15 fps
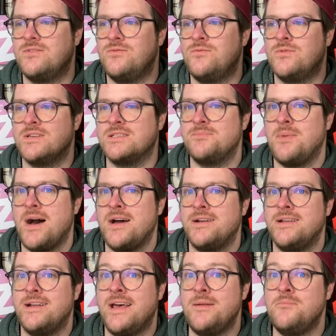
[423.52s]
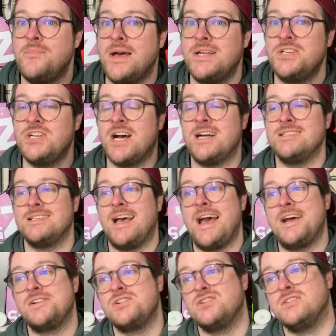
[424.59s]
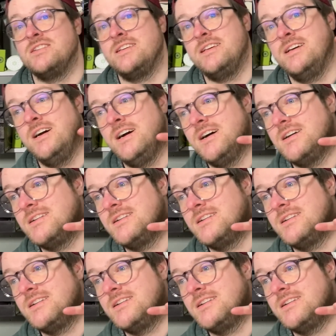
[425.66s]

responded, and Ben Johns actually